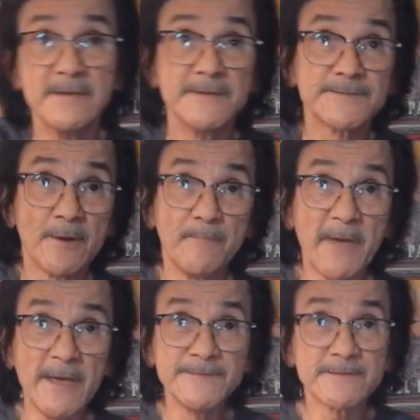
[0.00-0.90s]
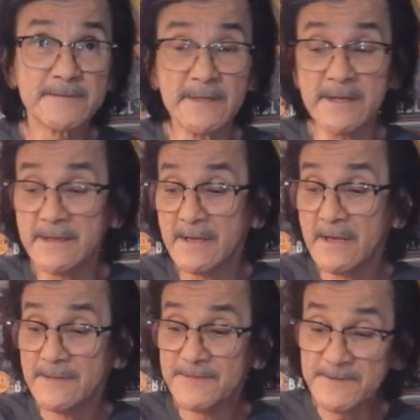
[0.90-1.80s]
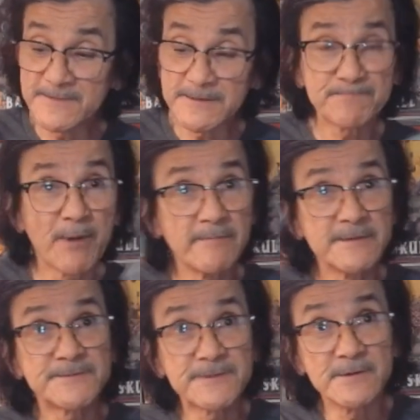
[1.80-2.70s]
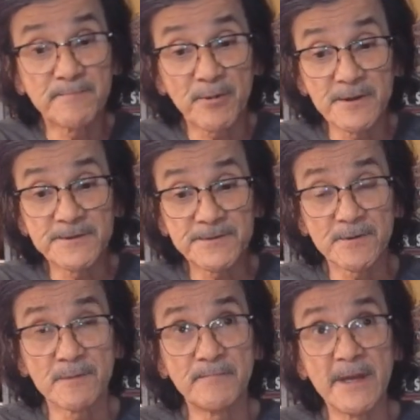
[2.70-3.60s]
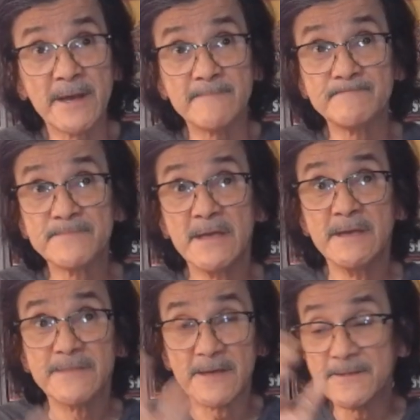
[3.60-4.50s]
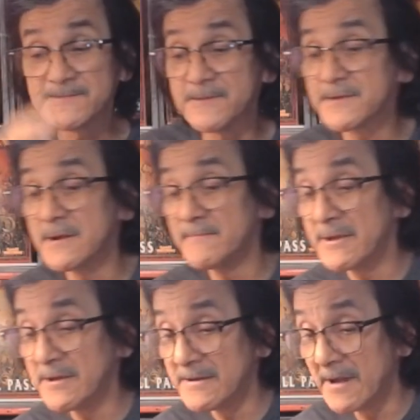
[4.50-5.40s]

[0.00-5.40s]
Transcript: So basically, this is probably still a pretty sure bet that this is going to be good.